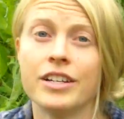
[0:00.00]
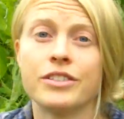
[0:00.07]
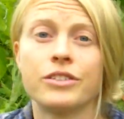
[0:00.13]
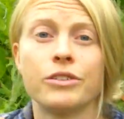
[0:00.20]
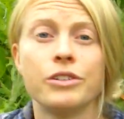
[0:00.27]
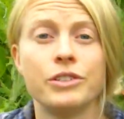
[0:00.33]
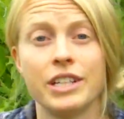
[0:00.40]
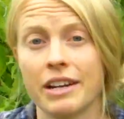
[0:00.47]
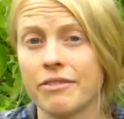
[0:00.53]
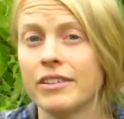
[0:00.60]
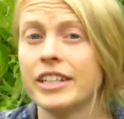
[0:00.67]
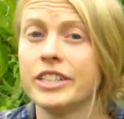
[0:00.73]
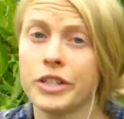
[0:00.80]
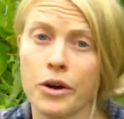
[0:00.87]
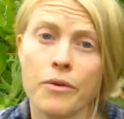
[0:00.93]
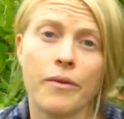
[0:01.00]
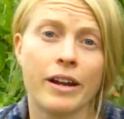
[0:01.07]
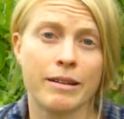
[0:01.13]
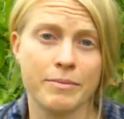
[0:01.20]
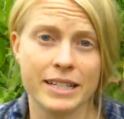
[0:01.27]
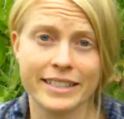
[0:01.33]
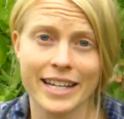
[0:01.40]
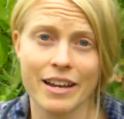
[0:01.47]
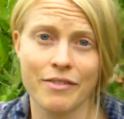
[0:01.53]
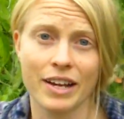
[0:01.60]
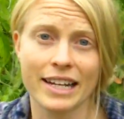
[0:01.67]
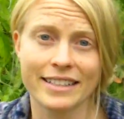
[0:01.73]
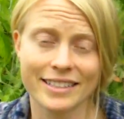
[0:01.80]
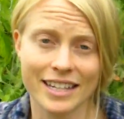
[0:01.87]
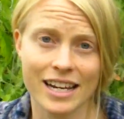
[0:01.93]
So you definitely don't want to be
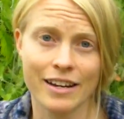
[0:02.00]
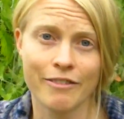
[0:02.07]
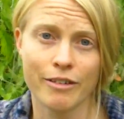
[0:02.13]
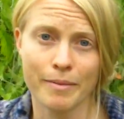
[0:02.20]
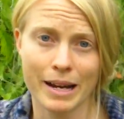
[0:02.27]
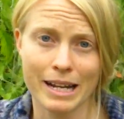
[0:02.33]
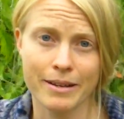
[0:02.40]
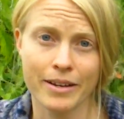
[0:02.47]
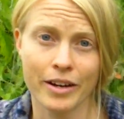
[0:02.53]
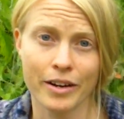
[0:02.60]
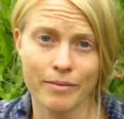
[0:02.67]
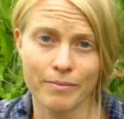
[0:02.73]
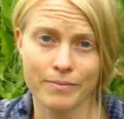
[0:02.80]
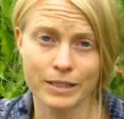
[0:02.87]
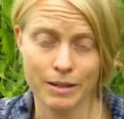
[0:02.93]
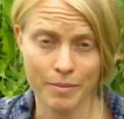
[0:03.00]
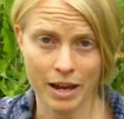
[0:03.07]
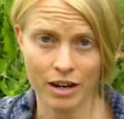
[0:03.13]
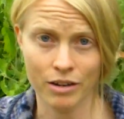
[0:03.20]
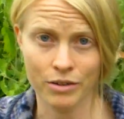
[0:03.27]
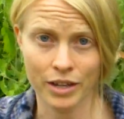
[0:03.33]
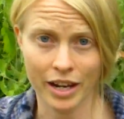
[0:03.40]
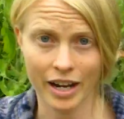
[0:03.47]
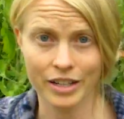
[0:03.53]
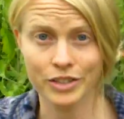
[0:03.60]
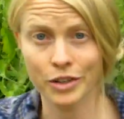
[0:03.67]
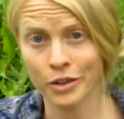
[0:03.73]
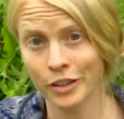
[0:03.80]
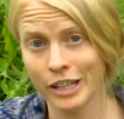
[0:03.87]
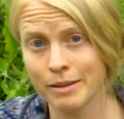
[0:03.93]
saving seed from any tomato that
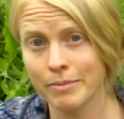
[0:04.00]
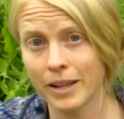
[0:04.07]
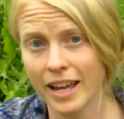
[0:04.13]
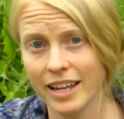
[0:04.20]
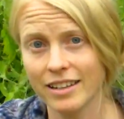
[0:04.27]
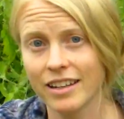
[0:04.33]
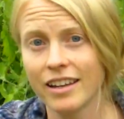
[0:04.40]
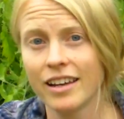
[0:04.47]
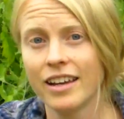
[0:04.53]
has early blight.